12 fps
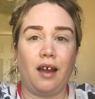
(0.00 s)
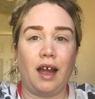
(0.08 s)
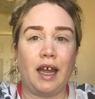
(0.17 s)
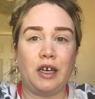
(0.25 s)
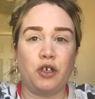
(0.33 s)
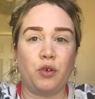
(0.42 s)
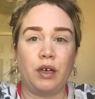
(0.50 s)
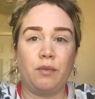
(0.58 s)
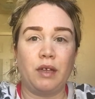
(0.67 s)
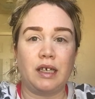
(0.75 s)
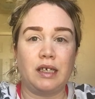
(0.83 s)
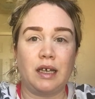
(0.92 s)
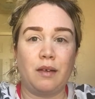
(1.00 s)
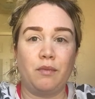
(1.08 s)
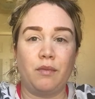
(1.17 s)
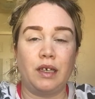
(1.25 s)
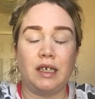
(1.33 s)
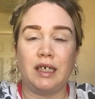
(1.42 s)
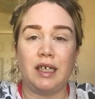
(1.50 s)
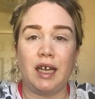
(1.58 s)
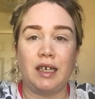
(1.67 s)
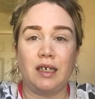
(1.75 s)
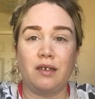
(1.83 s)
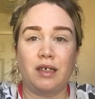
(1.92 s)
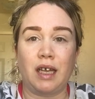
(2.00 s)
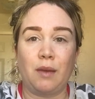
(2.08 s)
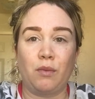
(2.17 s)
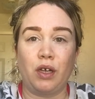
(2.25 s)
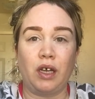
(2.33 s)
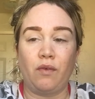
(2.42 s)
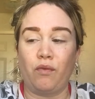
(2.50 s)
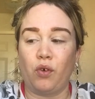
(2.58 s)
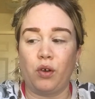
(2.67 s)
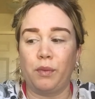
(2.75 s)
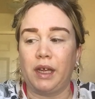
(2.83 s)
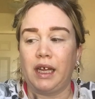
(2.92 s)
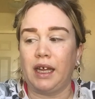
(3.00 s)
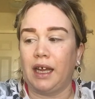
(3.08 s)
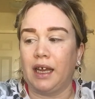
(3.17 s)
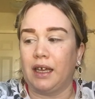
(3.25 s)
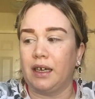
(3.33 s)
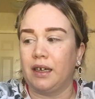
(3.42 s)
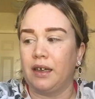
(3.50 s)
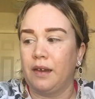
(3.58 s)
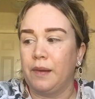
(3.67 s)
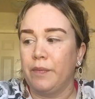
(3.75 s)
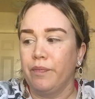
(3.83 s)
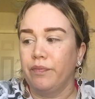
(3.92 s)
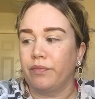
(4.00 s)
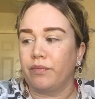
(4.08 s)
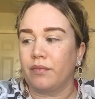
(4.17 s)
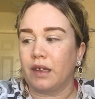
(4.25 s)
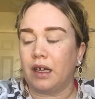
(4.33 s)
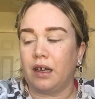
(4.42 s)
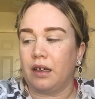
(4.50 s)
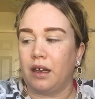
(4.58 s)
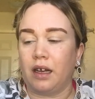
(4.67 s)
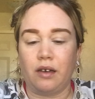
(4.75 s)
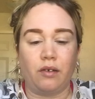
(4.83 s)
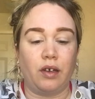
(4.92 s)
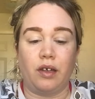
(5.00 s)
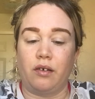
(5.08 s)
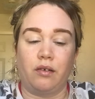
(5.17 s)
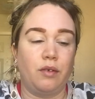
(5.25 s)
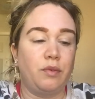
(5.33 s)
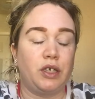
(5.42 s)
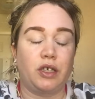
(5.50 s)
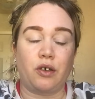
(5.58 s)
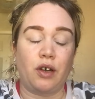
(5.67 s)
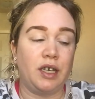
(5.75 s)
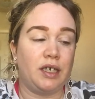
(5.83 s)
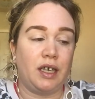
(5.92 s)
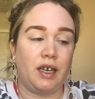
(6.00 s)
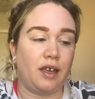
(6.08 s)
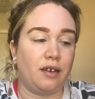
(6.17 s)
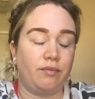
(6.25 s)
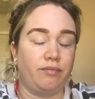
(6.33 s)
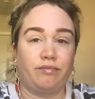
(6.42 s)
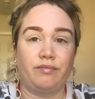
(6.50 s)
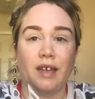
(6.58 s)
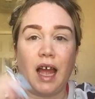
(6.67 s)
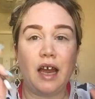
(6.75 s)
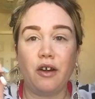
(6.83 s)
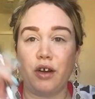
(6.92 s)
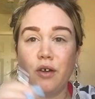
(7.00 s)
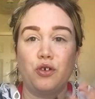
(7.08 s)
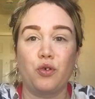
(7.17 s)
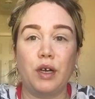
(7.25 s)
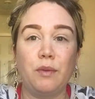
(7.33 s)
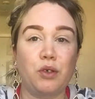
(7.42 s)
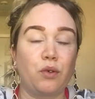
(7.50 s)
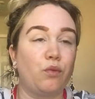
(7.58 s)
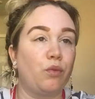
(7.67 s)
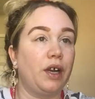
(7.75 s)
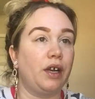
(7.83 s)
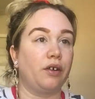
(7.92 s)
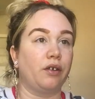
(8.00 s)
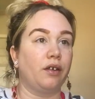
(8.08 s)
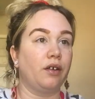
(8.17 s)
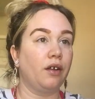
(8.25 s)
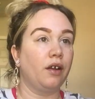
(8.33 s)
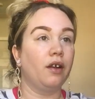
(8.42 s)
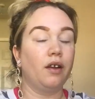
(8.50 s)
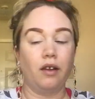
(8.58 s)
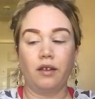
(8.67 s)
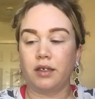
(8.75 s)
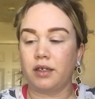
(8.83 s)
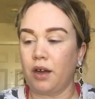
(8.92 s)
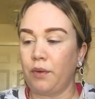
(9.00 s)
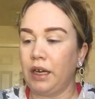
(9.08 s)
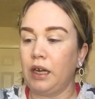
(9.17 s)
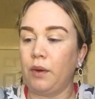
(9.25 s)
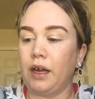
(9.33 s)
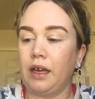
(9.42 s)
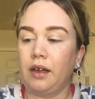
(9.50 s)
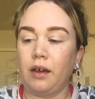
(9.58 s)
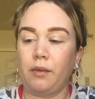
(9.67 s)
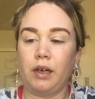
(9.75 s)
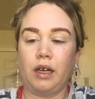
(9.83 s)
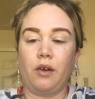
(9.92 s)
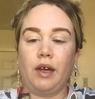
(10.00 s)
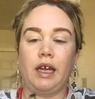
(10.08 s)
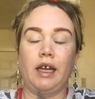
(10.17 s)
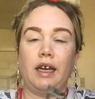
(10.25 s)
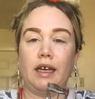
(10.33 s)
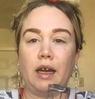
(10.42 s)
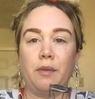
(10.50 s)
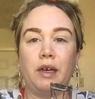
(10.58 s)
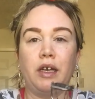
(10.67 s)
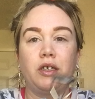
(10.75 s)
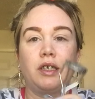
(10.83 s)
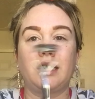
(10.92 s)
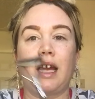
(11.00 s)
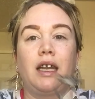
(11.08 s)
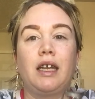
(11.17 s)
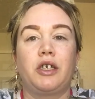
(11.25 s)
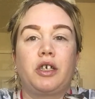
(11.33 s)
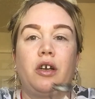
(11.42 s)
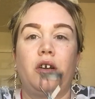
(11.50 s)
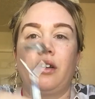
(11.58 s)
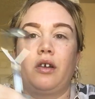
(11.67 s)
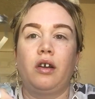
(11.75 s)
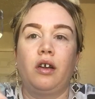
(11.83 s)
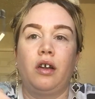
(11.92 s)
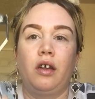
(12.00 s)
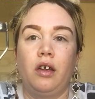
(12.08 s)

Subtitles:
I had a dream that some detectives came looking for me, and I don't know. It was just crazy. I don't know. Dreams are weird. So anyway, I'm going to go ahead, and now I'm going to use this eyelash curler,